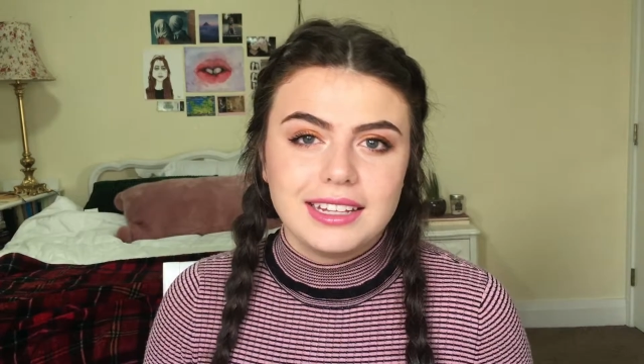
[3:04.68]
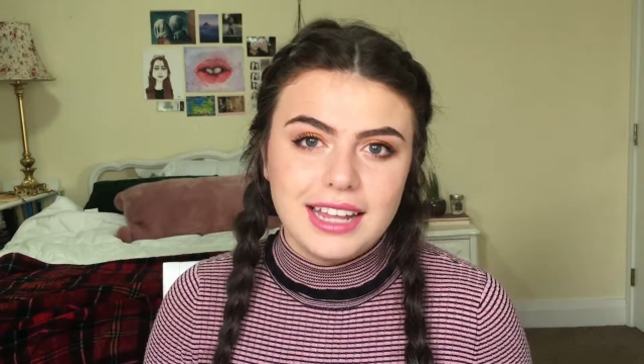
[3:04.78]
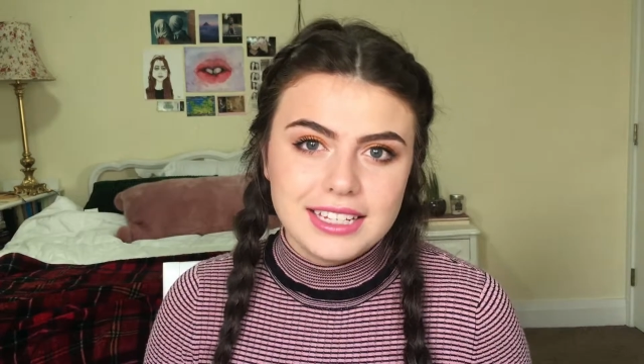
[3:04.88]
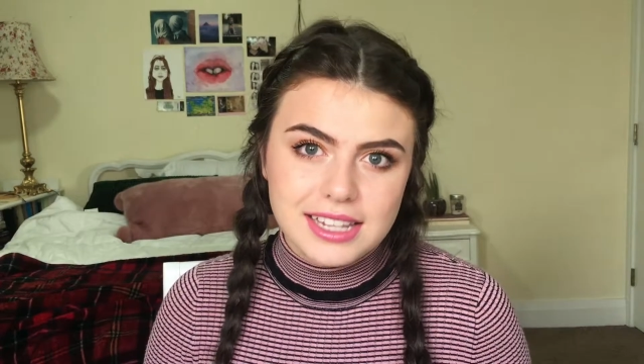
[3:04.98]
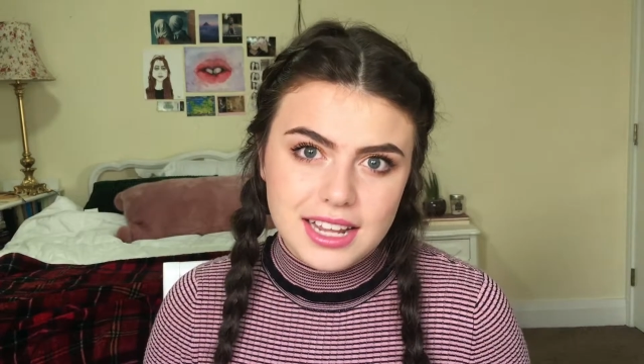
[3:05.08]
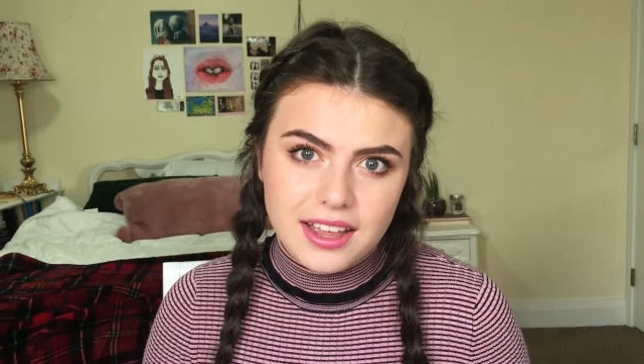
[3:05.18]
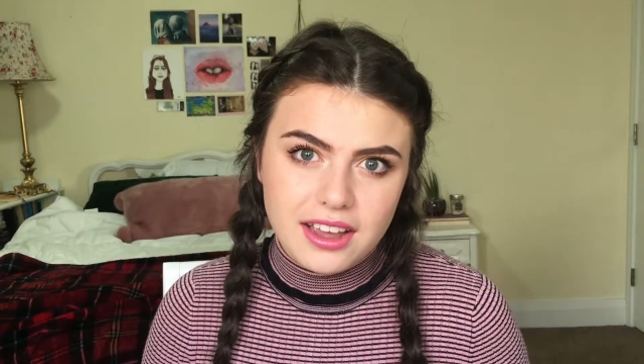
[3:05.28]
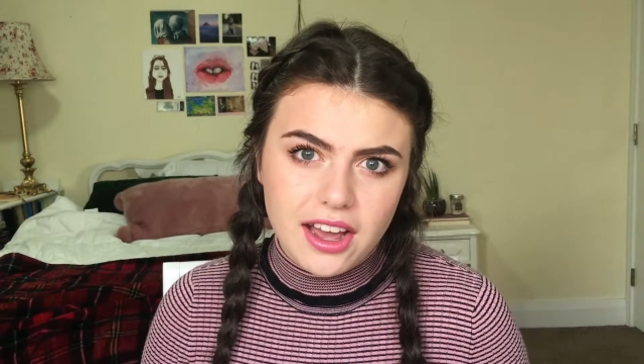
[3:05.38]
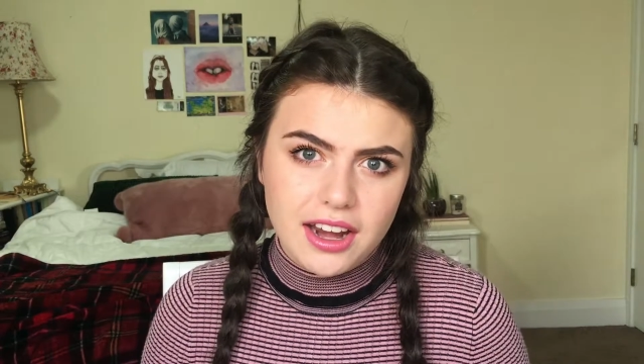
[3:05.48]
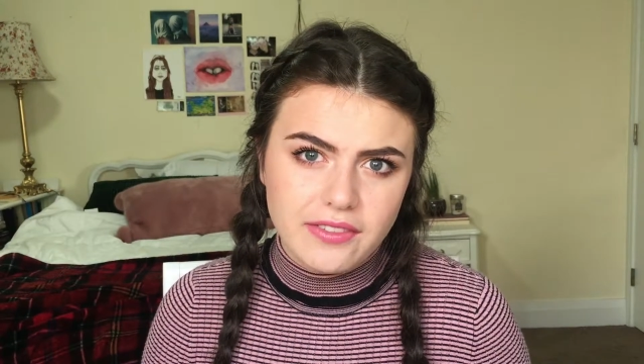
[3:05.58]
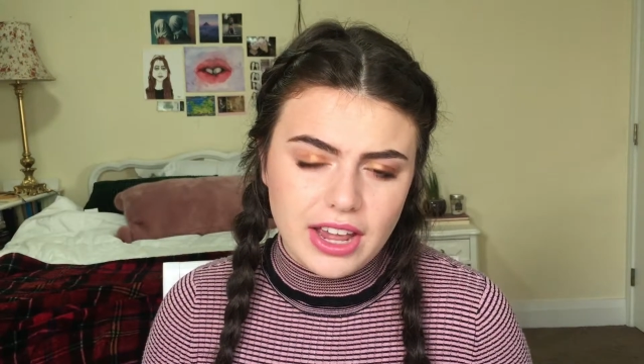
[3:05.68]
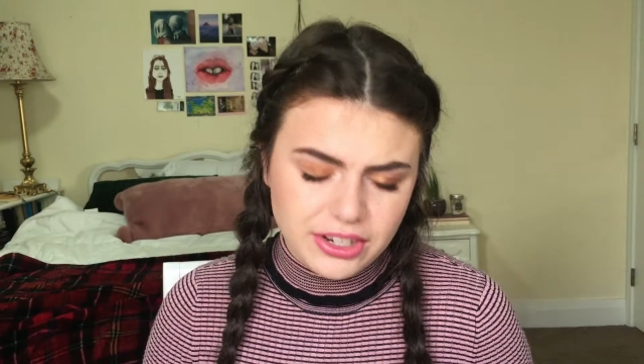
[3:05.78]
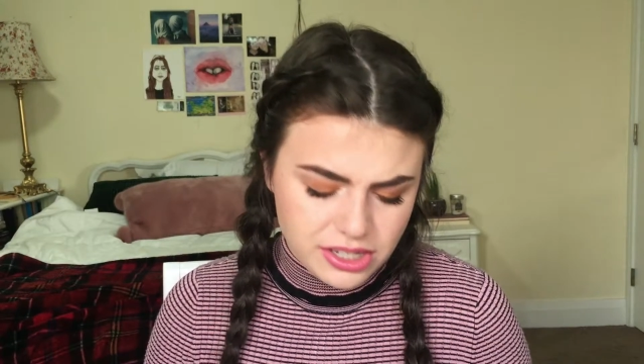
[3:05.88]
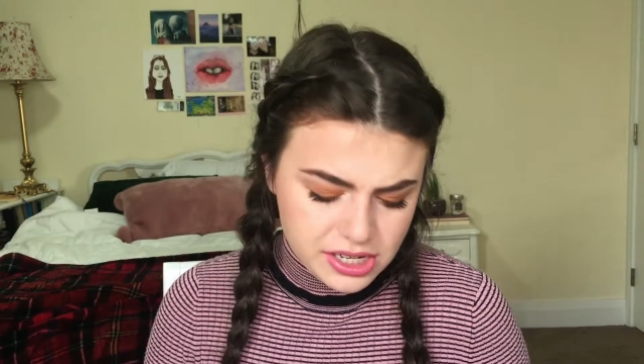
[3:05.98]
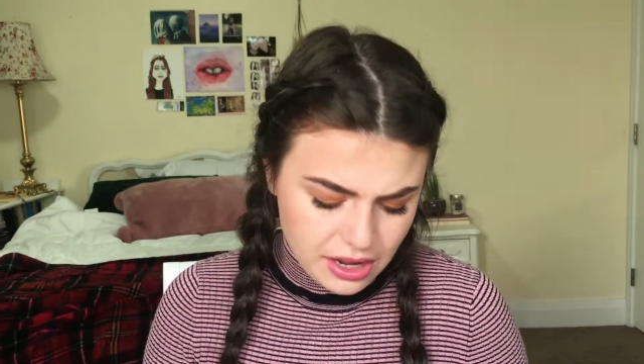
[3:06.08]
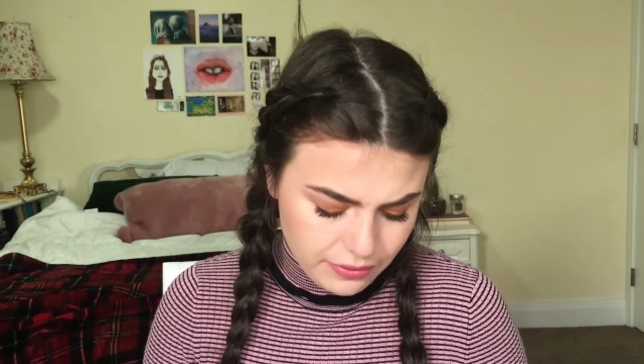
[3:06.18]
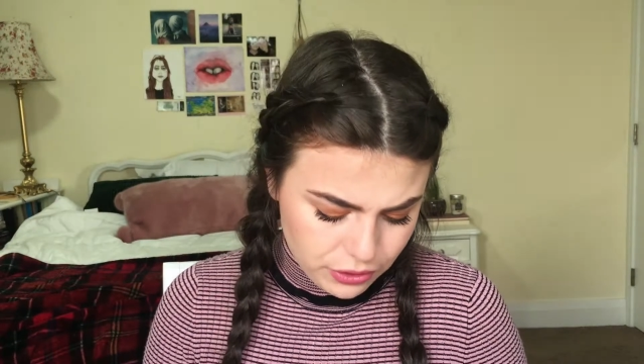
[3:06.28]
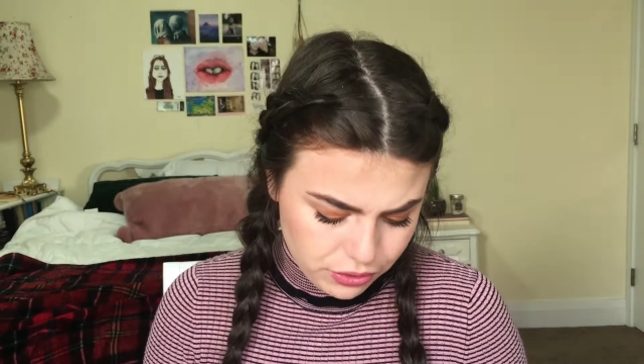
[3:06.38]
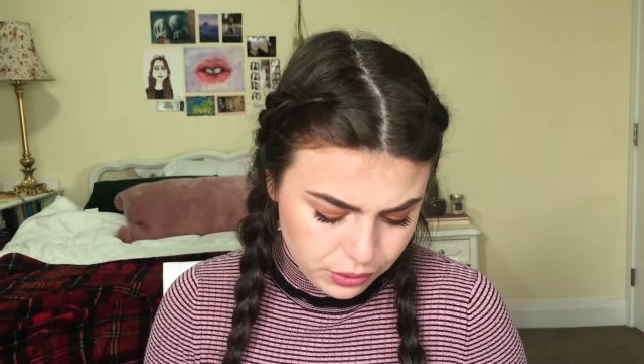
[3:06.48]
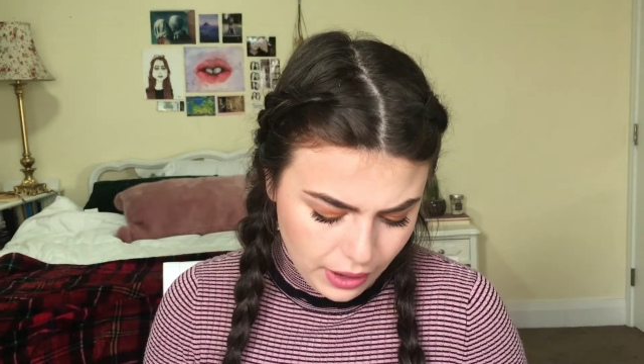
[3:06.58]
Next thing I got, I've actually never
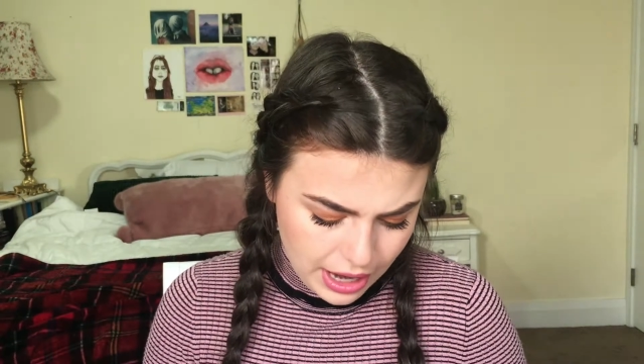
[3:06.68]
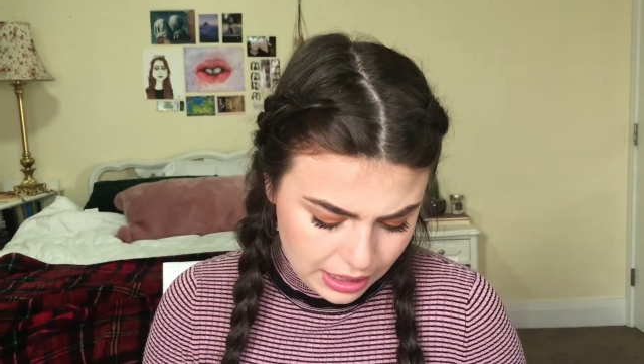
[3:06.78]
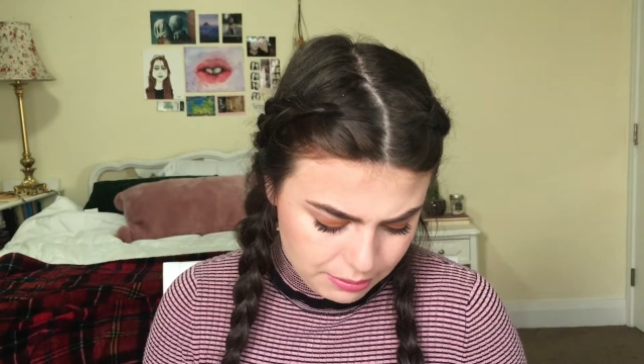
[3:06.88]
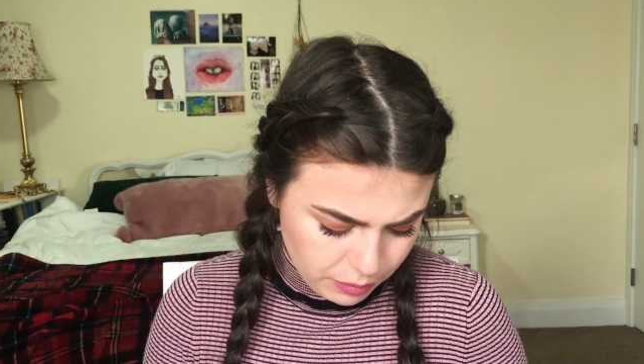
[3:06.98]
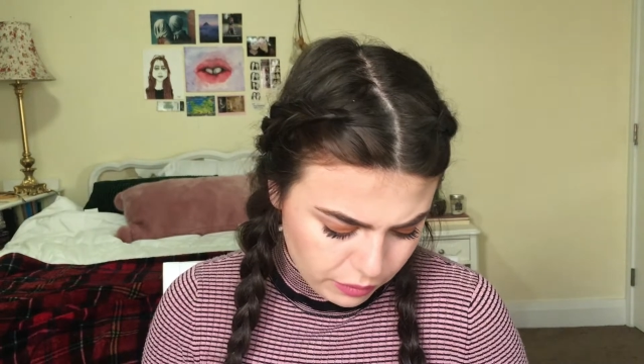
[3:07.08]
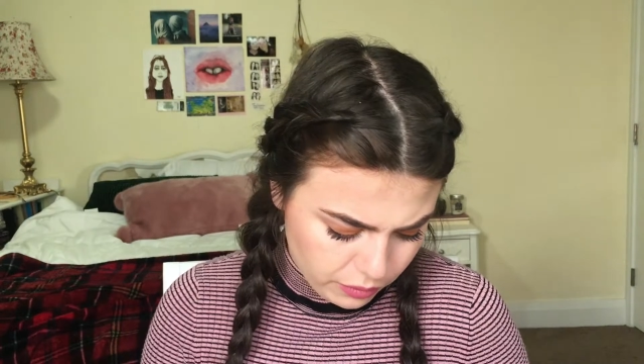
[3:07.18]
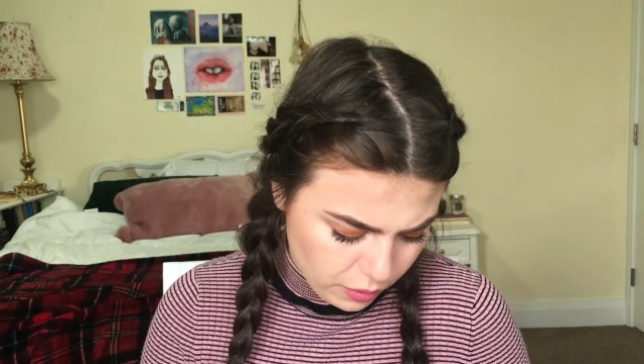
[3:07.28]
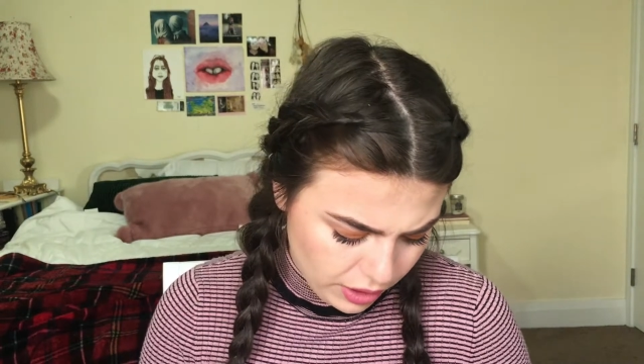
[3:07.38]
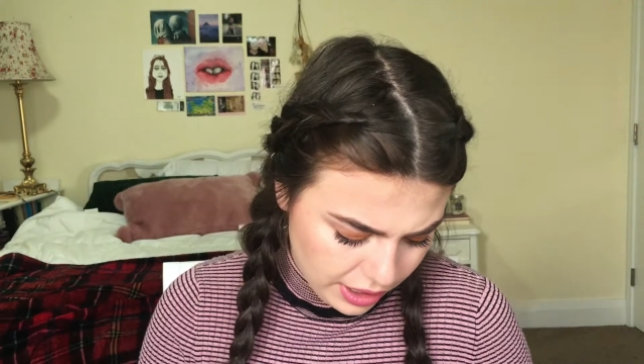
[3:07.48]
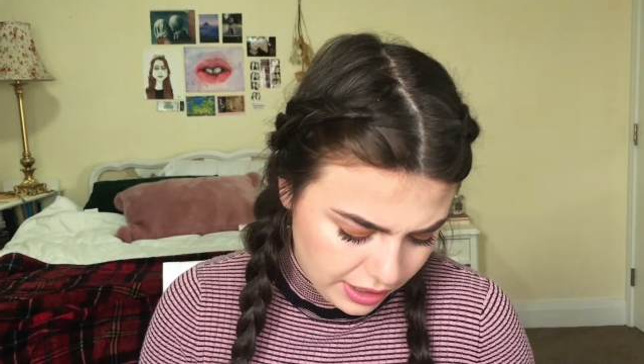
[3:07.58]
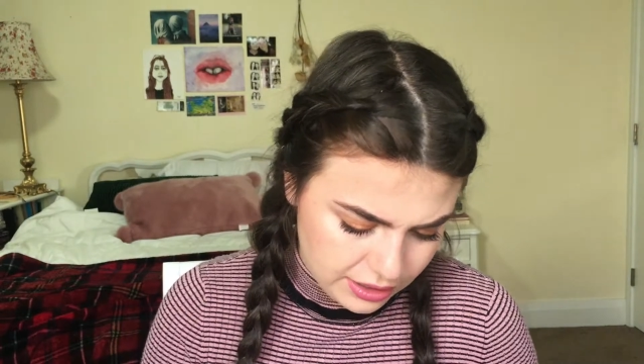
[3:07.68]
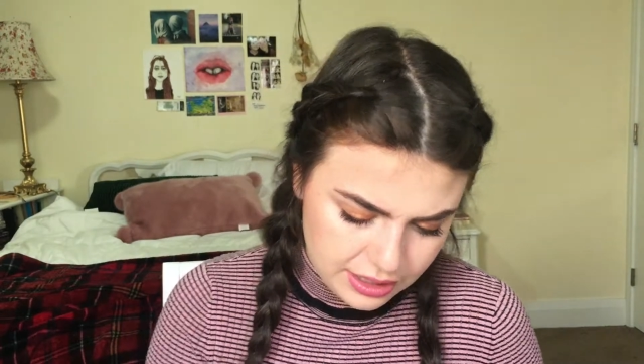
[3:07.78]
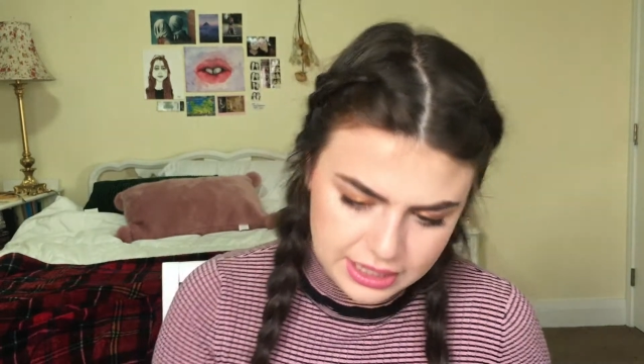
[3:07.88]
tried before.